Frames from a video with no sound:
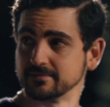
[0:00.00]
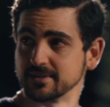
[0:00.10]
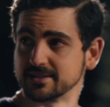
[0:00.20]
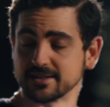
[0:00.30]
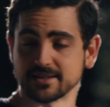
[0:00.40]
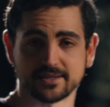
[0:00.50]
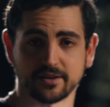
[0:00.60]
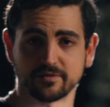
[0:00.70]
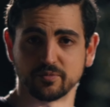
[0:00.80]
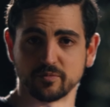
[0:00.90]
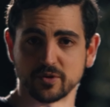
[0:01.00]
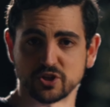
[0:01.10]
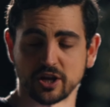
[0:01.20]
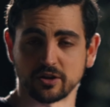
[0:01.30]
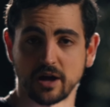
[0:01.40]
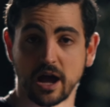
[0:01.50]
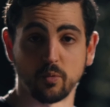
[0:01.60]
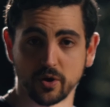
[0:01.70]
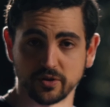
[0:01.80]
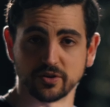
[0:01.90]
this is a self-improvement channel. I
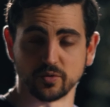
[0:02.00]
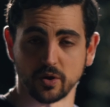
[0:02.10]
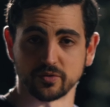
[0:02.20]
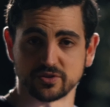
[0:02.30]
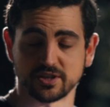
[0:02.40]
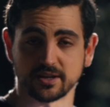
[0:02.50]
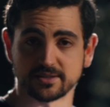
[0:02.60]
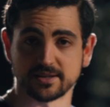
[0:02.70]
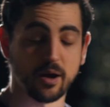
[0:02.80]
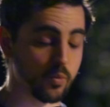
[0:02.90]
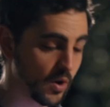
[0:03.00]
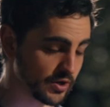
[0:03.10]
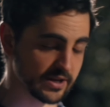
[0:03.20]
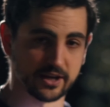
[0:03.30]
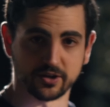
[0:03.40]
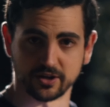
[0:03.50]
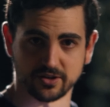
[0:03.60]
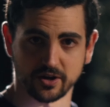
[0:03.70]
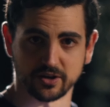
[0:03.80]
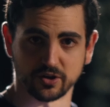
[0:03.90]
want you to do all those things. I want you to get good at
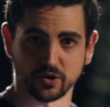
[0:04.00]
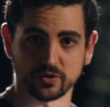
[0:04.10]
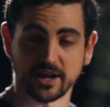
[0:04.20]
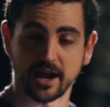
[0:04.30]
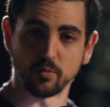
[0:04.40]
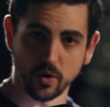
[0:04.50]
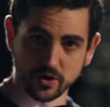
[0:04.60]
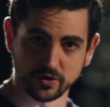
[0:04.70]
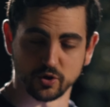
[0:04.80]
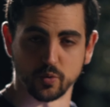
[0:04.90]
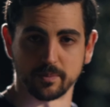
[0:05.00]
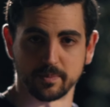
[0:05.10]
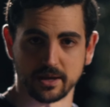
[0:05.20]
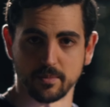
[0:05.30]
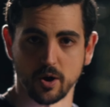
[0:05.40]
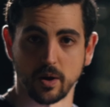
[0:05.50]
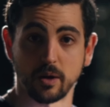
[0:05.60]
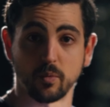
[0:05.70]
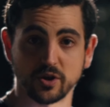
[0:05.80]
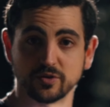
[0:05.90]
talking to girls. I want you to quit P M O. I
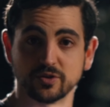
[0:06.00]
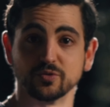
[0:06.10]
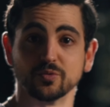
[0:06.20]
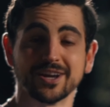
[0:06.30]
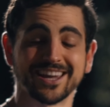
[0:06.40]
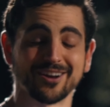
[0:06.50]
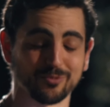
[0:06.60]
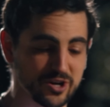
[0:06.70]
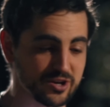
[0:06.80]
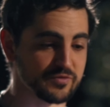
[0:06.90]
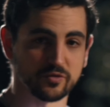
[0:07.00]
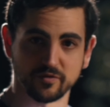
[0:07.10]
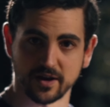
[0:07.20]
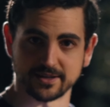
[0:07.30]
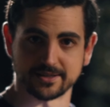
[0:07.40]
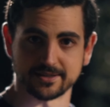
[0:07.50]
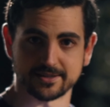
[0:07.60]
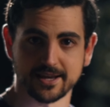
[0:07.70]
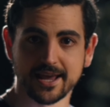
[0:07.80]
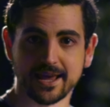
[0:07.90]
want you to get rid of your vices
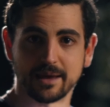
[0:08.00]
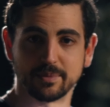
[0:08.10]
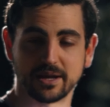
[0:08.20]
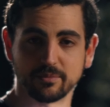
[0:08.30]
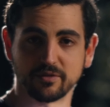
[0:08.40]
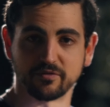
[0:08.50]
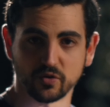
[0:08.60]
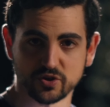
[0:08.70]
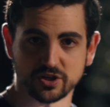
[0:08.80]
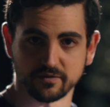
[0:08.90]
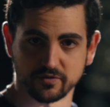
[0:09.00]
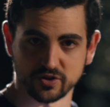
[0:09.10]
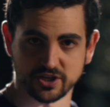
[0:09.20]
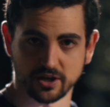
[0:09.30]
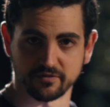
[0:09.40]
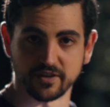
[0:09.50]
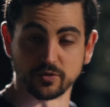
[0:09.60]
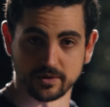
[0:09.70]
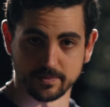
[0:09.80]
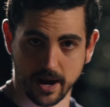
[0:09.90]
and become the version of yourself that you
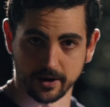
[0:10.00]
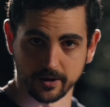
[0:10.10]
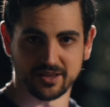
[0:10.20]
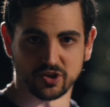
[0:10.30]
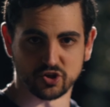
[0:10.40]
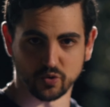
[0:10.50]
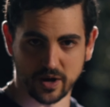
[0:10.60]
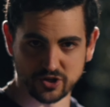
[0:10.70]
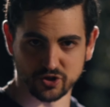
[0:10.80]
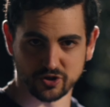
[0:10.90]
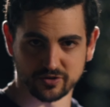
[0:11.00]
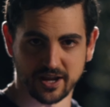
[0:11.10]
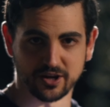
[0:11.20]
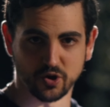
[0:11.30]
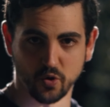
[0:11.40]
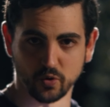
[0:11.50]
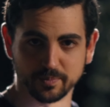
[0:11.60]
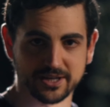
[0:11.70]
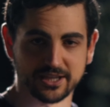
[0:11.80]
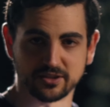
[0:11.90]
admire. The treasure and gold
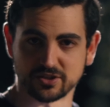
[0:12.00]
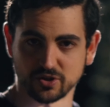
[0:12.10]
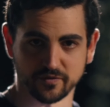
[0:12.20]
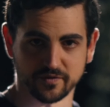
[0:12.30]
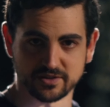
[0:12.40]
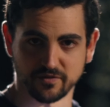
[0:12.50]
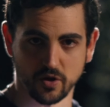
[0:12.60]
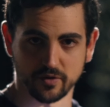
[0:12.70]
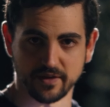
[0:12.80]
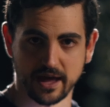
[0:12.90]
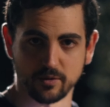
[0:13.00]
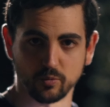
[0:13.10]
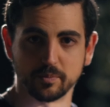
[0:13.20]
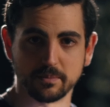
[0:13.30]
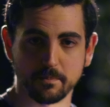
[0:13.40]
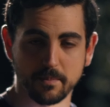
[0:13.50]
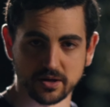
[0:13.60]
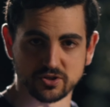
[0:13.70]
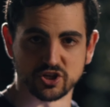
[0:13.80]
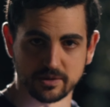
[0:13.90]
beneath the surface of all of that will be
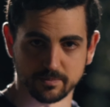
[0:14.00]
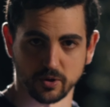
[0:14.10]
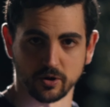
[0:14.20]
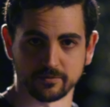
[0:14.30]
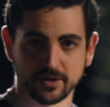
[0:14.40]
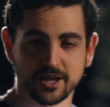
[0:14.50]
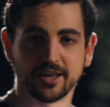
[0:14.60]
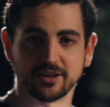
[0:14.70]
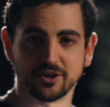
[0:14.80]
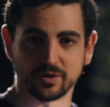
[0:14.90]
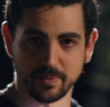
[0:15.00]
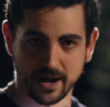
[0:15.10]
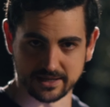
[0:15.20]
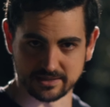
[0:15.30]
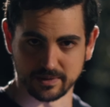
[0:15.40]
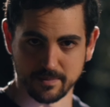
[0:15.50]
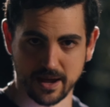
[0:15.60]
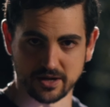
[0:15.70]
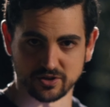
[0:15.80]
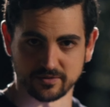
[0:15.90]
much deeper than you could possibly
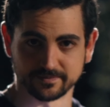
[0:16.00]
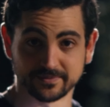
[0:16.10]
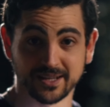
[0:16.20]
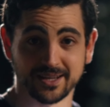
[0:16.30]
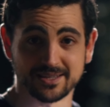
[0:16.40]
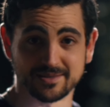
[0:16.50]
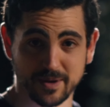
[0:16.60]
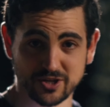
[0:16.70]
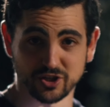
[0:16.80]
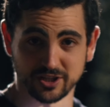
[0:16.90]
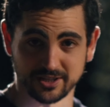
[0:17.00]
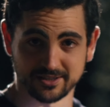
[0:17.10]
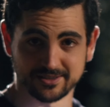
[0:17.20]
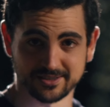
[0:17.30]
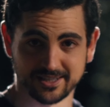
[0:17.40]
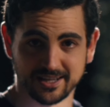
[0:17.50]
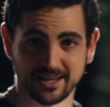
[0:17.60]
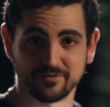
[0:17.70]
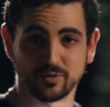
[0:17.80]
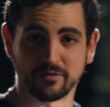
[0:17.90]
imagine, especially
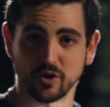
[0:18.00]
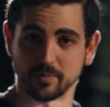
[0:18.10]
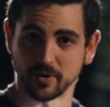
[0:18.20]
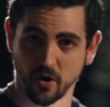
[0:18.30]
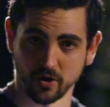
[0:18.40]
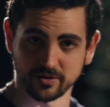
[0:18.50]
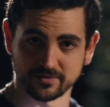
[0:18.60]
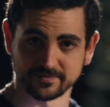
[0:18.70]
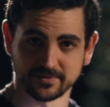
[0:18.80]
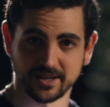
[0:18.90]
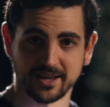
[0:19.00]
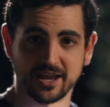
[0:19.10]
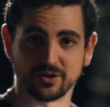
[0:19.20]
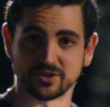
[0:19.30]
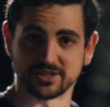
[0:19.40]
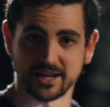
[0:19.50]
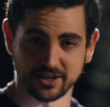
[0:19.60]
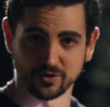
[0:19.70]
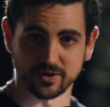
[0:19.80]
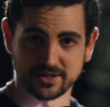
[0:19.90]
if you have an open heart and you're setting
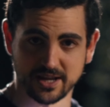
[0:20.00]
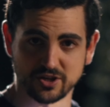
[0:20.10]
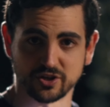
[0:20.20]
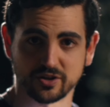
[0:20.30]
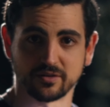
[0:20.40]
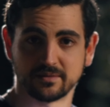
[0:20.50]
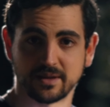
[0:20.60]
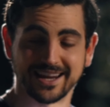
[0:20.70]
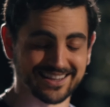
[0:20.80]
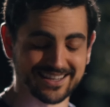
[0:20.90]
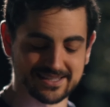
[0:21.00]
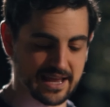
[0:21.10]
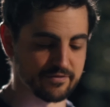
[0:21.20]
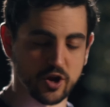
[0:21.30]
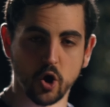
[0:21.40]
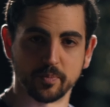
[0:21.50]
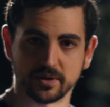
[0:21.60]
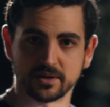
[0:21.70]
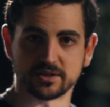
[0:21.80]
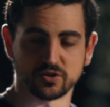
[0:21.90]
your intention, and at least have an
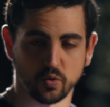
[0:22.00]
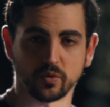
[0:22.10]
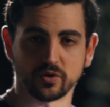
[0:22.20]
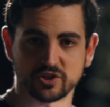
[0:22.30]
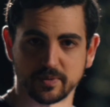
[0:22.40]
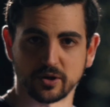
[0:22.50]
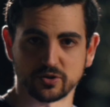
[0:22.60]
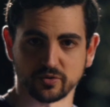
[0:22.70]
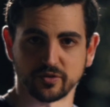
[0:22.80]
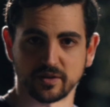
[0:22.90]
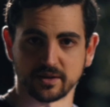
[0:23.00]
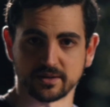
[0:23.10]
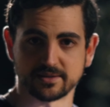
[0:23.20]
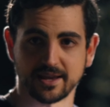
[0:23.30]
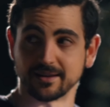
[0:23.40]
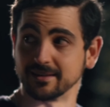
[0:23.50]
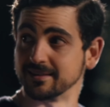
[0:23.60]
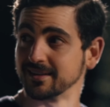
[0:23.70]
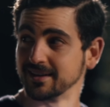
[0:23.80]
openness towards spiritual things and